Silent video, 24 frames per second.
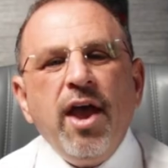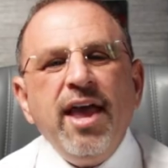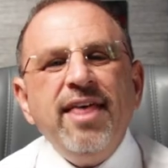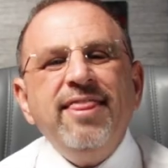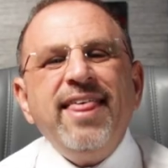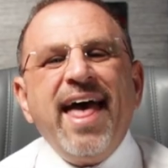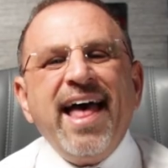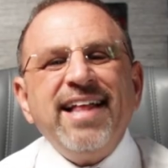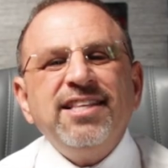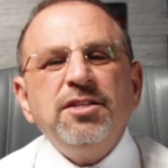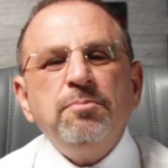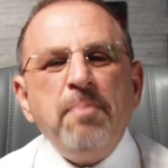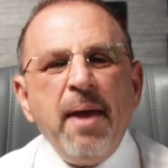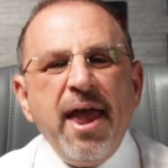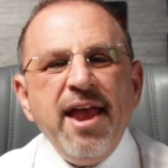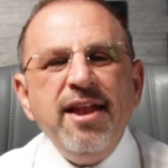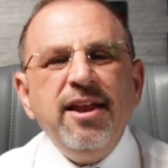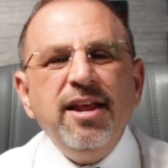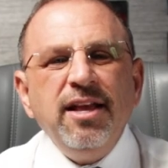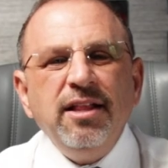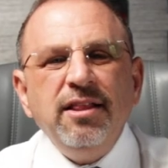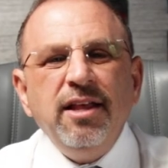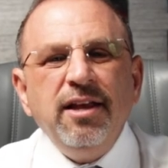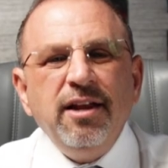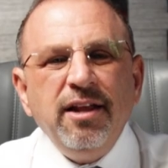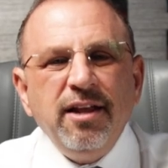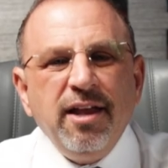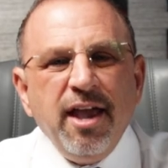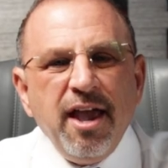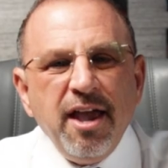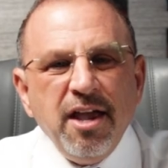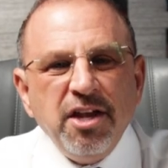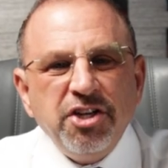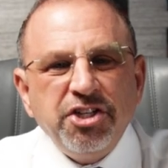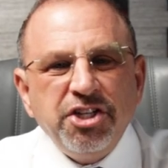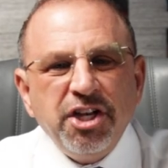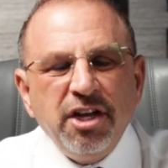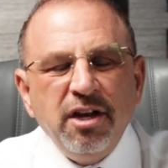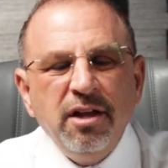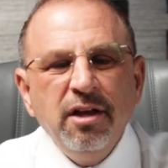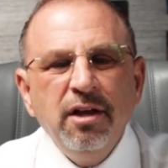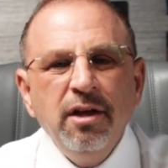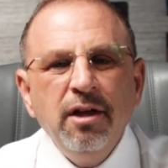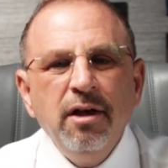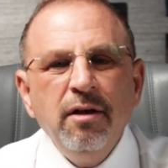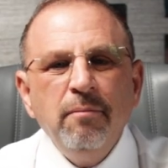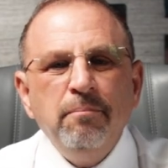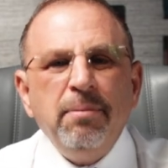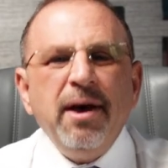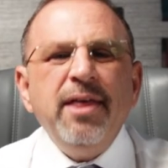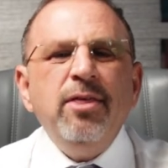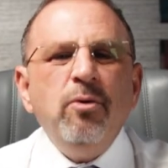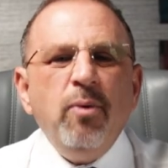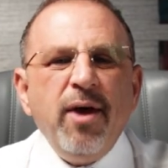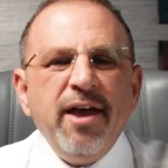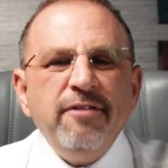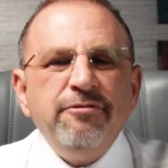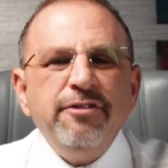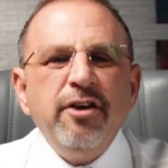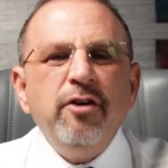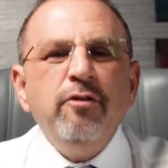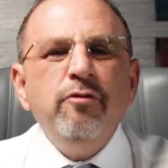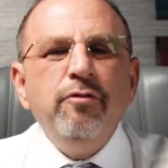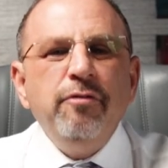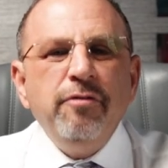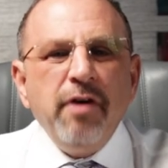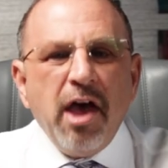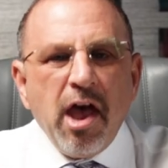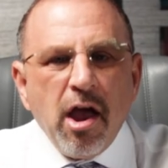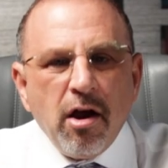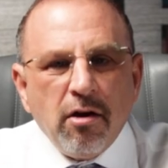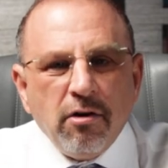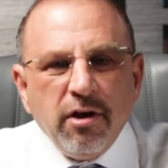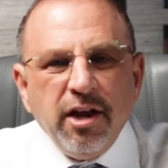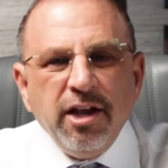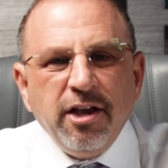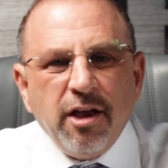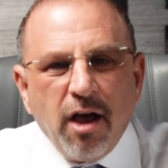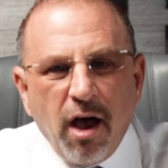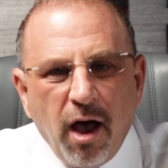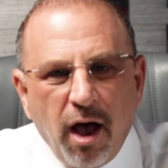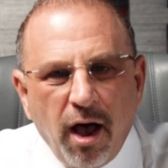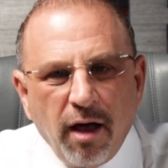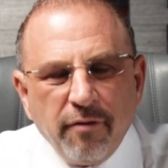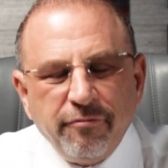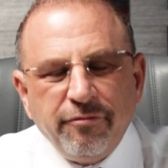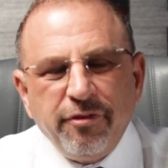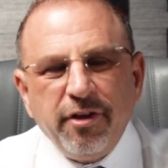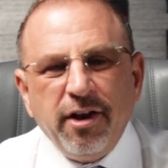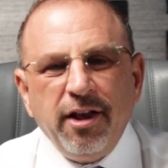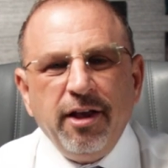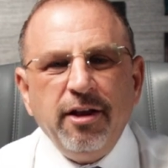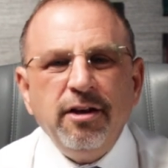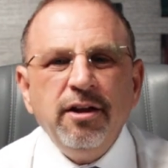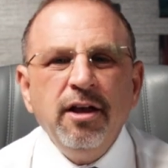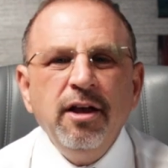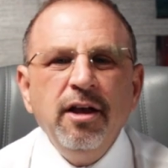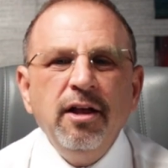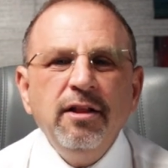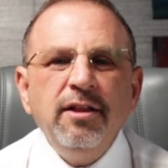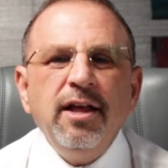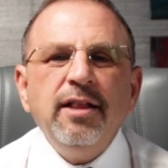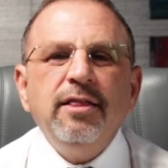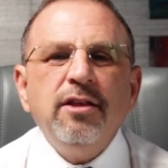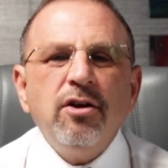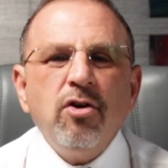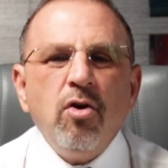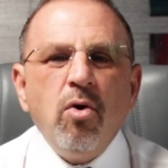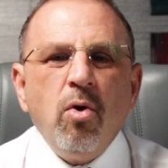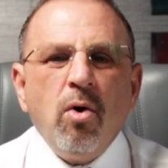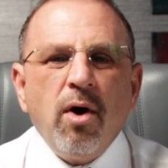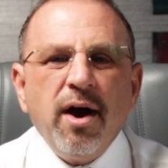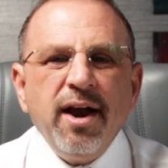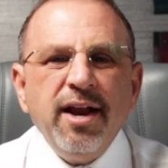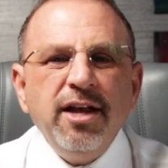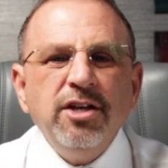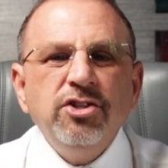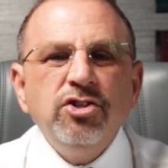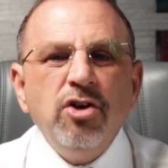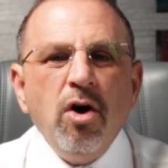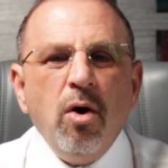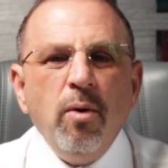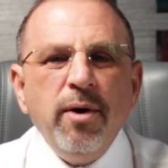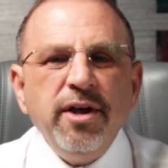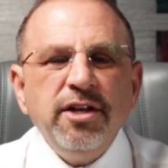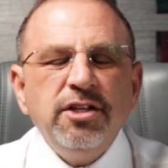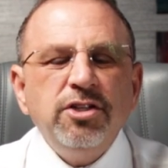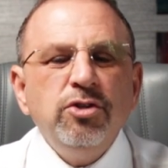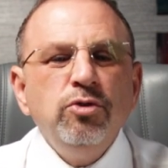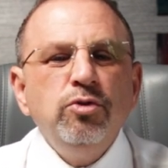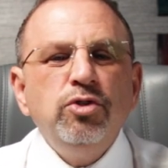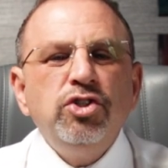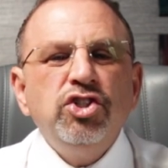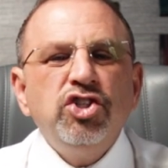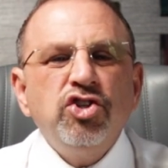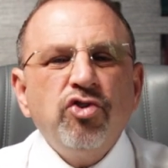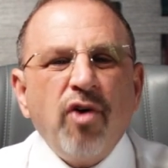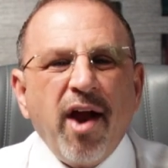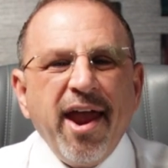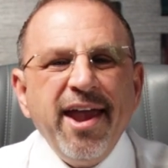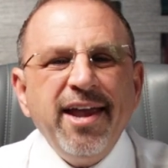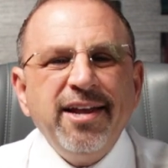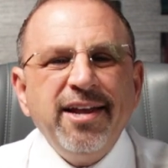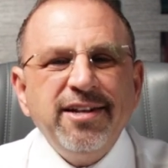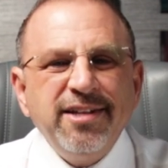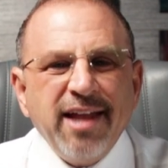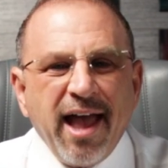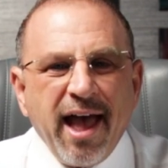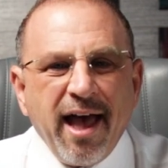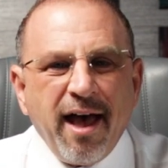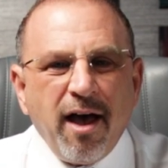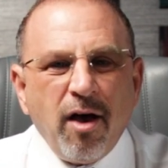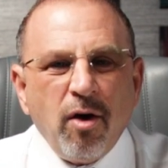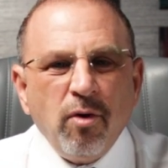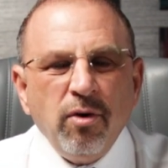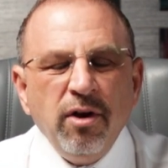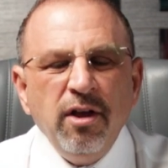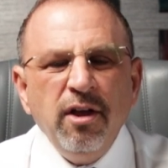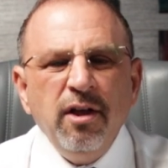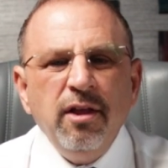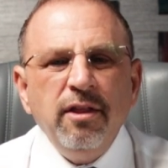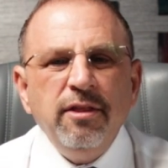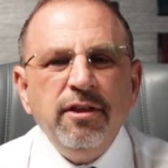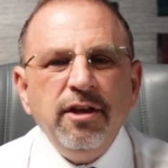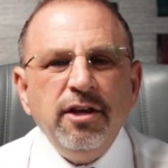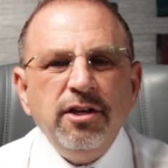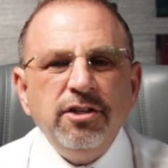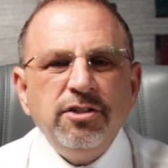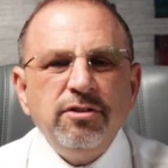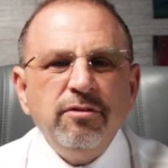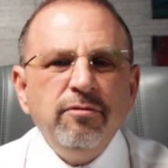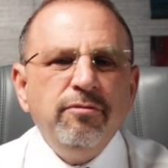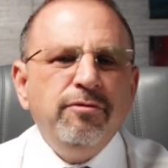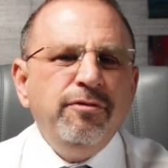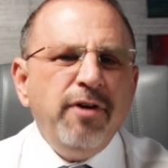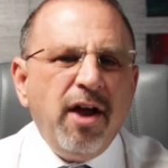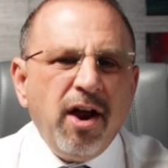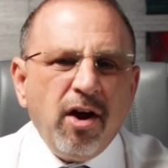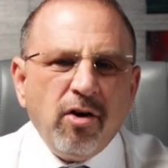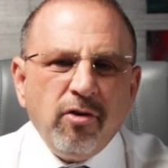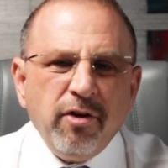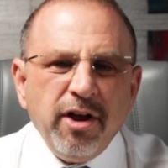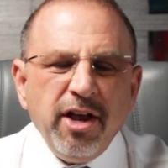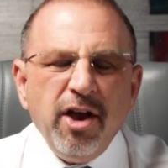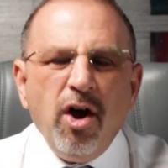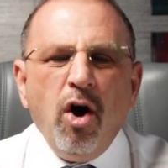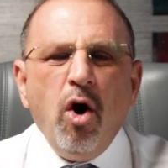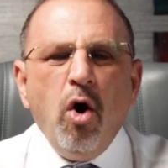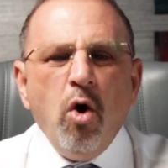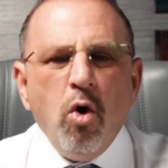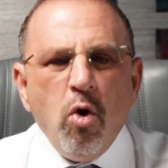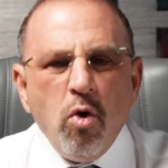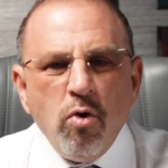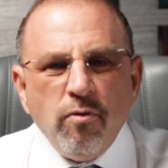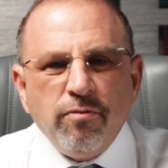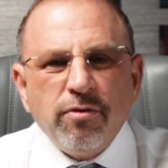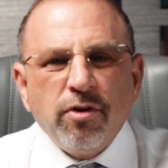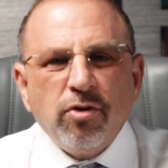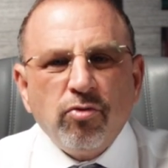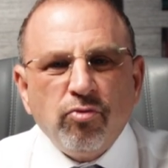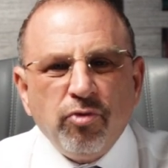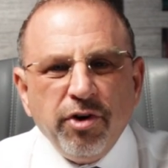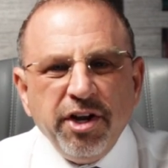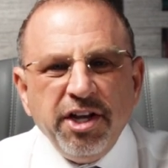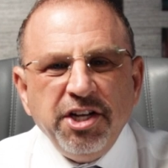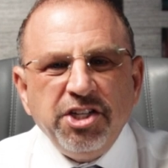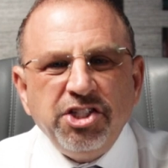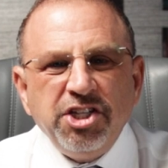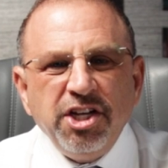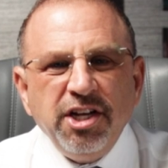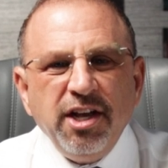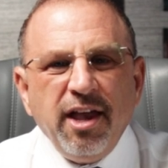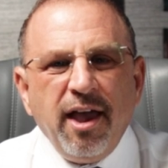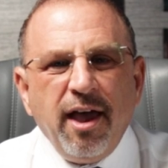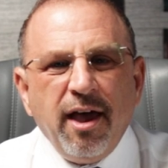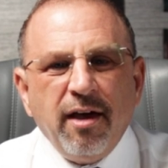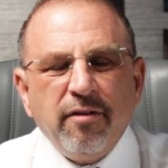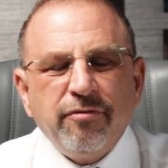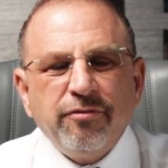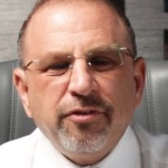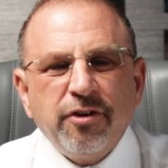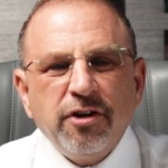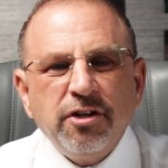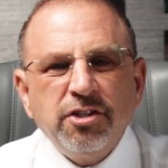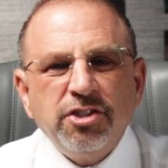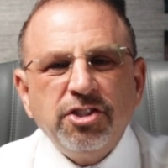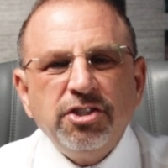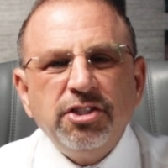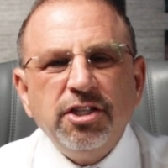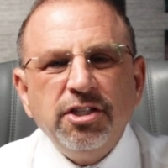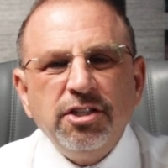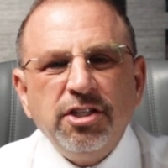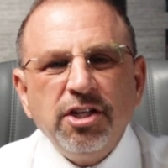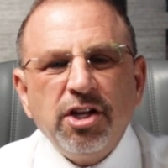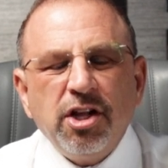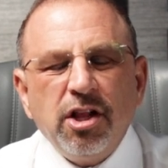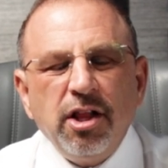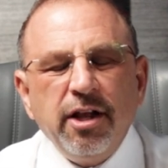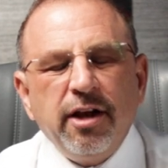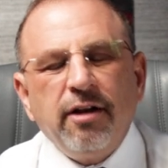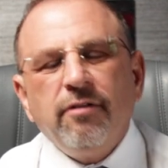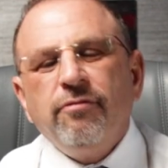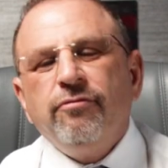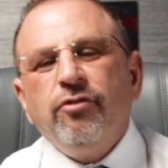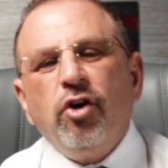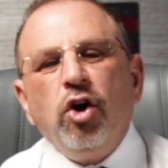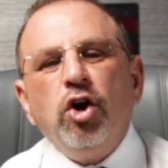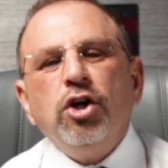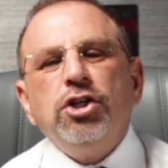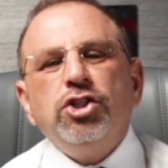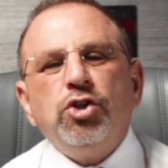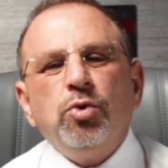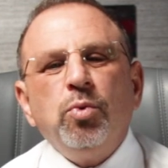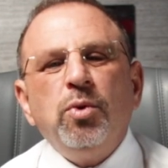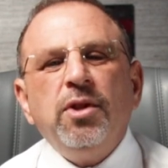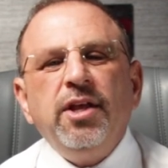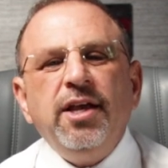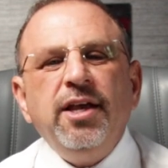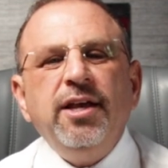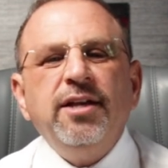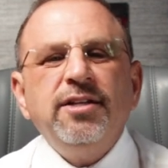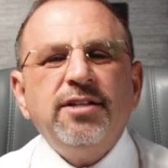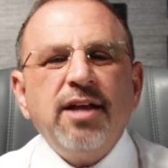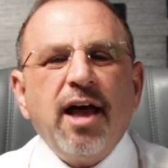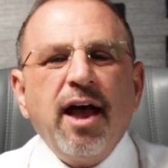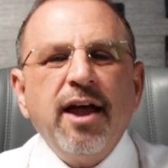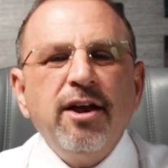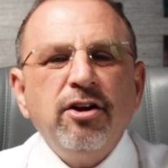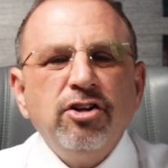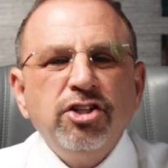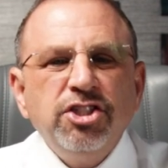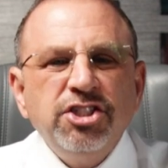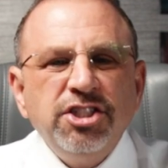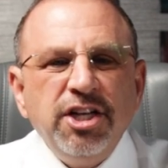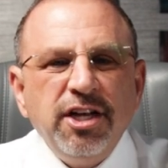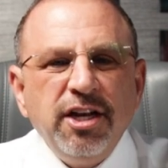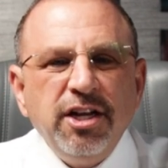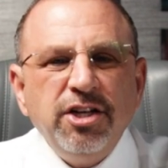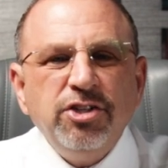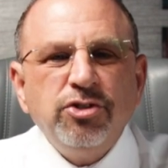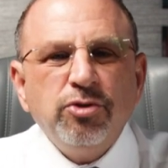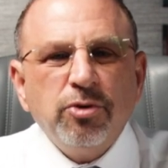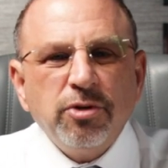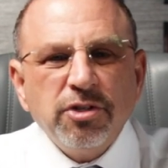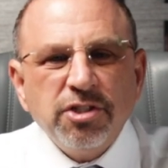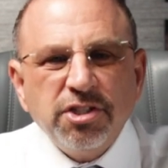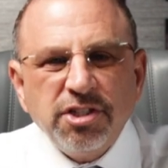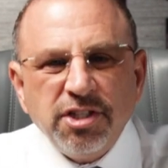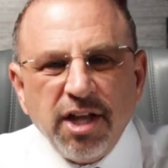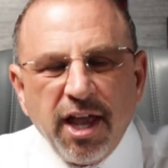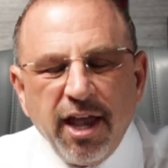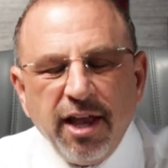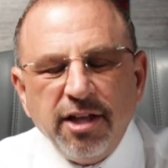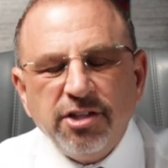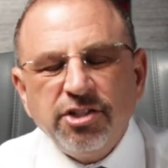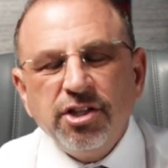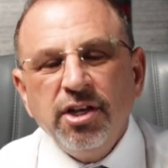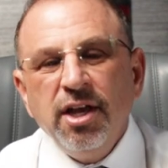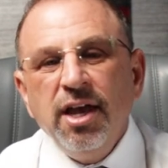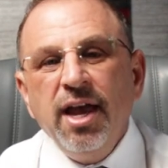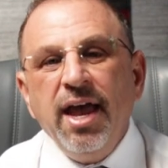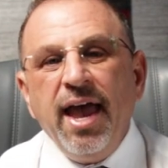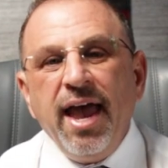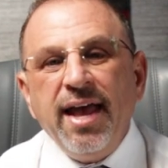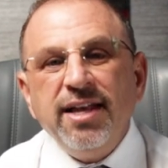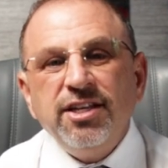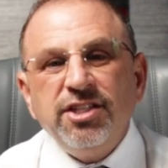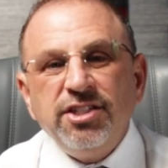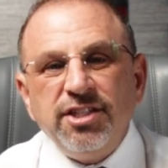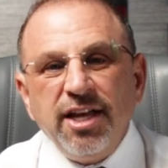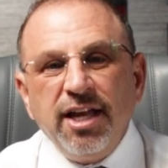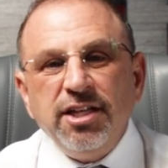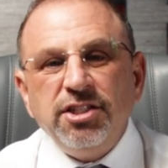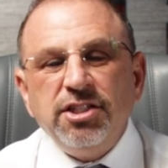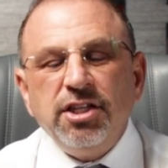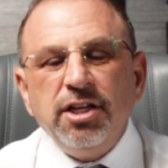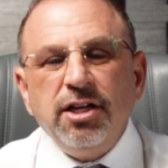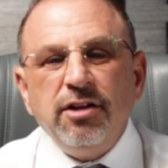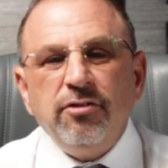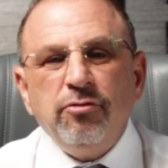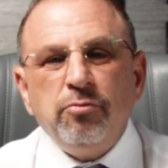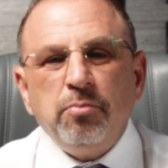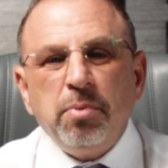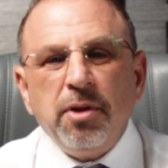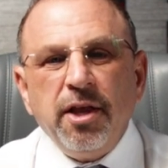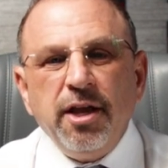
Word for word: Okay, that's pending litigation. By the way, I feel very confident that the court is going to strike down these very overreaching efforts to declare virtually entire cities or states as sensitive